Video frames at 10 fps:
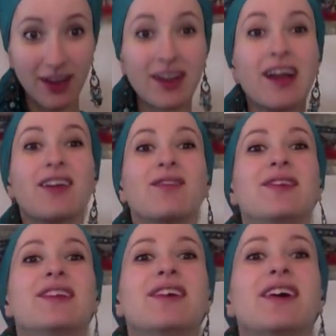Okay,
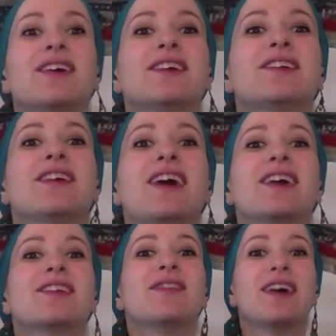we ta- already
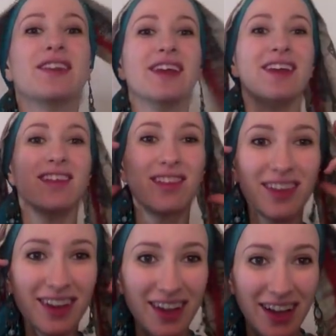talked about this.
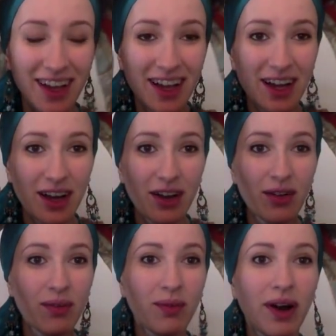
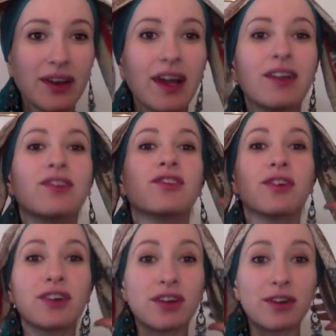One end
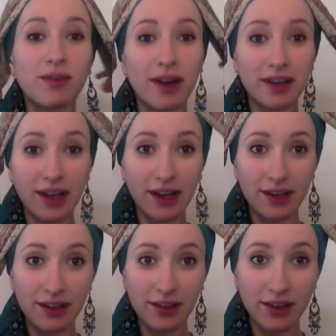shorter, one
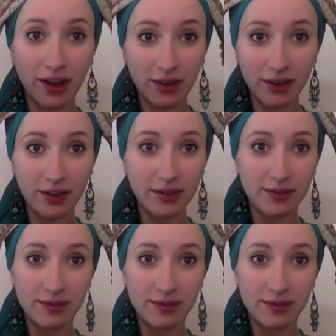end longer.